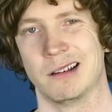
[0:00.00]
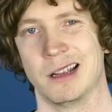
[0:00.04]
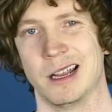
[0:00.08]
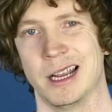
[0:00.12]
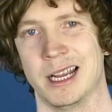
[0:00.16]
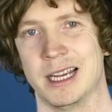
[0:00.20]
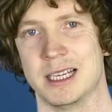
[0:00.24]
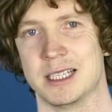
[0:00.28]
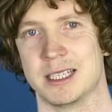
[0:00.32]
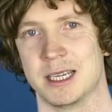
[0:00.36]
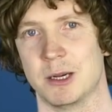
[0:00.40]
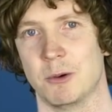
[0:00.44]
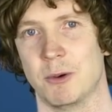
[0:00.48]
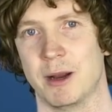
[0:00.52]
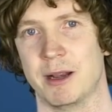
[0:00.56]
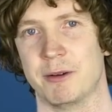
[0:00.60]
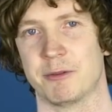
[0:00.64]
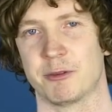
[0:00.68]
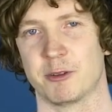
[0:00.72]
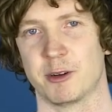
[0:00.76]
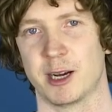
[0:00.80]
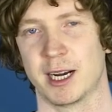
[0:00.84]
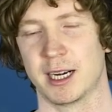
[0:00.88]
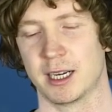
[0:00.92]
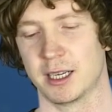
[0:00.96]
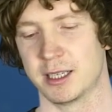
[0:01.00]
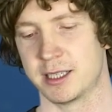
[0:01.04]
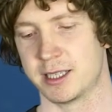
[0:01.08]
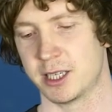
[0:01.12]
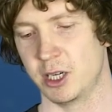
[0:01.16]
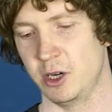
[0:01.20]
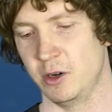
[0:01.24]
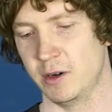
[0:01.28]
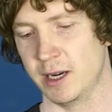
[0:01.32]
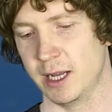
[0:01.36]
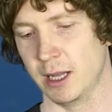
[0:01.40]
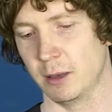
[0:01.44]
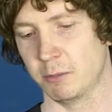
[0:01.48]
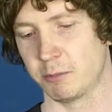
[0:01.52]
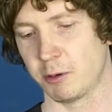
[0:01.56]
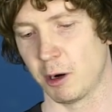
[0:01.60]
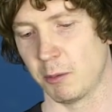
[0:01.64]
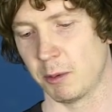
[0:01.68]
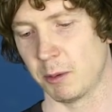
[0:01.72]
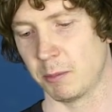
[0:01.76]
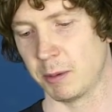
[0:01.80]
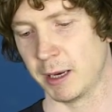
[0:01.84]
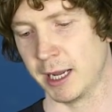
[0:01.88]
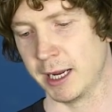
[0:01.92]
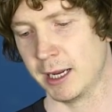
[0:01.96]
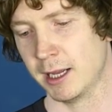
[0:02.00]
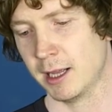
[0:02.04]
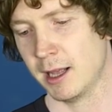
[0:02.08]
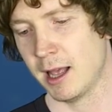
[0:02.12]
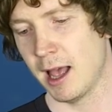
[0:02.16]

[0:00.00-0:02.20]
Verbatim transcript: easy win for England, 2-0 probably.